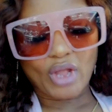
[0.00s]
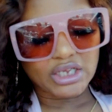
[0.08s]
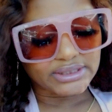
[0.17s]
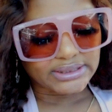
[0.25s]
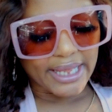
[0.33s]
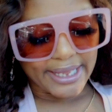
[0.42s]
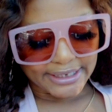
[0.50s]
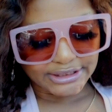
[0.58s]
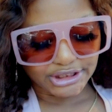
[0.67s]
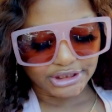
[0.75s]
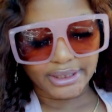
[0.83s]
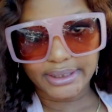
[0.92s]

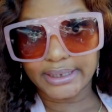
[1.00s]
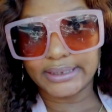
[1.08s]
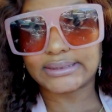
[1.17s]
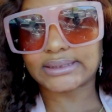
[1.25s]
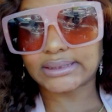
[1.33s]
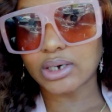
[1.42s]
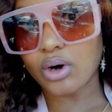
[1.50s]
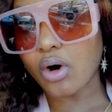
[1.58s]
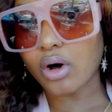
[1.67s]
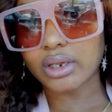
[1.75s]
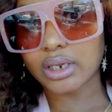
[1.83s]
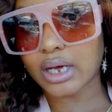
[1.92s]
stage. It's a
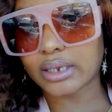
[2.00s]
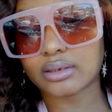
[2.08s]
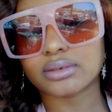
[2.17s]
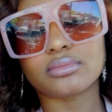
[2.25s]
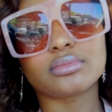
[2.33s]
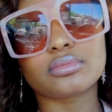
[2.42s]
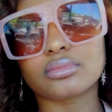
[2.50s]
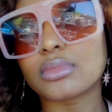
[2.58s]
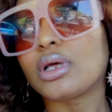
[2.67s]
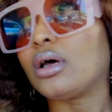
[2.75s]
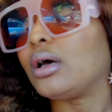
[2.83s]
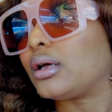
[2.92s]
whole lot.
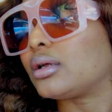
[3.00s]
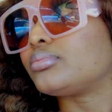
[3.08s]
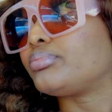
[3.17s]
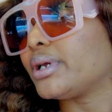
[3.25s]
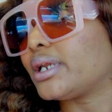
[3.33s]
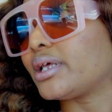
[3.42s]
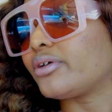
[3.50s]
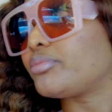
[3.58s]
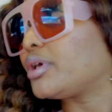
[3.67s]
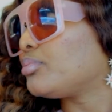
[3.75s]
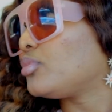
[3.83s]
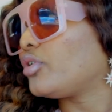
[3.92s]
Believe
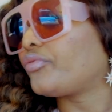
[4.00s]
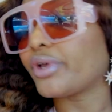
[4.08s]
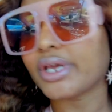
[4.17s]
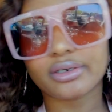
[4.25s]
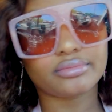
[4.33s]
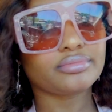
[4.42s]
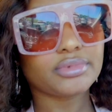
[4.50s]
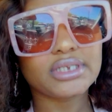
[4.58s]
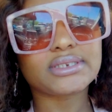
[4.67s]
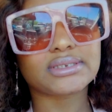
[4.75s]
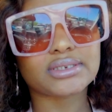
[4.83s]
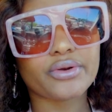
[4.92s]
me, moving
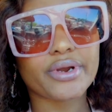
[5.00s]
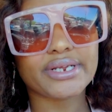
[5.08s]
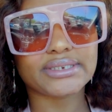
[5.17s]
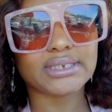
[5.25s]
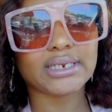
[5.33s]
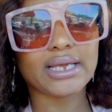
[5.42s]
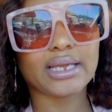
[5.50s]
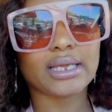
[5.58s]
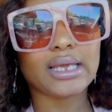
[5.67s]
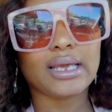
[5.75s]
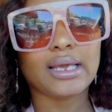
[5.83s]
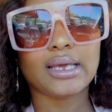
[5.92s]
is crazy. Like
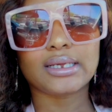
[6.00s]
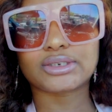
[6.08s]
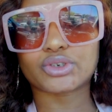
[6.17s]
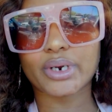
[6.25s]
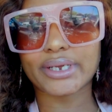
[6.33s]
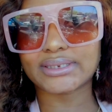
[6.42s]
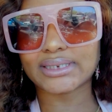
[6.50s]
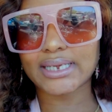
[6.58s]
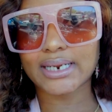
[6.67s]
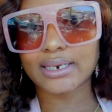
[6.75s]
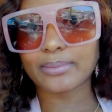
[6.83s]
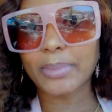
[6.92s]
trying to
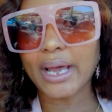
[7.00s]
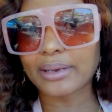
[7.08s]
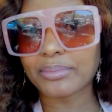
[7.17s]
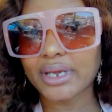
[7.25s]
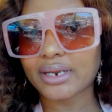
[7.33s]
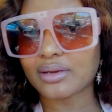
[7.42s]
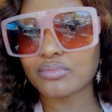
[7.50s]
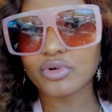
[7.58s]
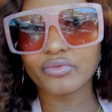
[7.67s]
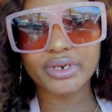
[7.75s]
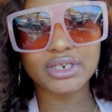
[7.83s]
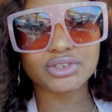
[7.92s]
get an apartment and
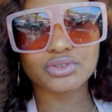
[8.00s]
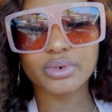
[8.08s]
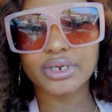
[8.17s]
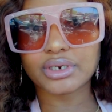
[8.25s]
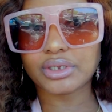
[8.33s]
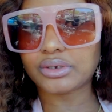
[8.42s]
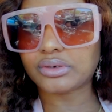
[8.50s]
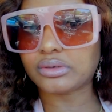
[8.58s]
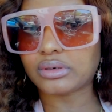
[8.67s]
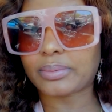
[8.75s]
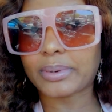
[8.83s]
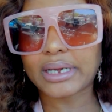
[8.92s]
moving into a new
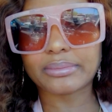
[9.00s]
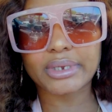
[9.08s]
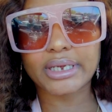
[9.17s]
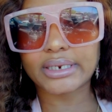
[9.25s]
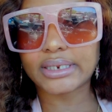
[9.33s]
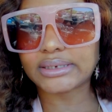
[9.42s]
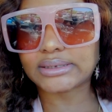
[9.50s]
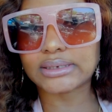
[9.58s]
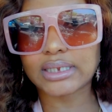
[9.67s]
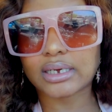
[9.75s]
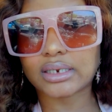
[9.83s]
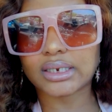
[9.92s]
apartment is
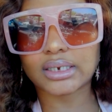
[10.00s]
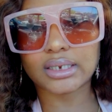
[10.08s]
not